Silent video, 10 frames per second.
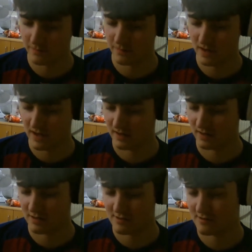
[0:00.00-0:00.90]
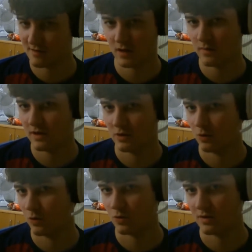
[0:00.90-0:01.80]
yeah, this is just going to be an
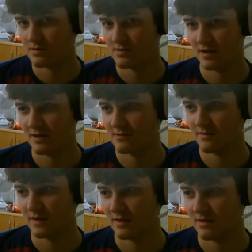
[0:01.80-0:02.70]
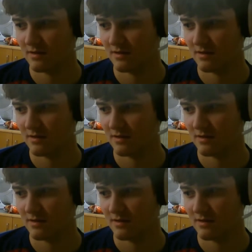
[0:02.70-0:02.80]
awkward slice of like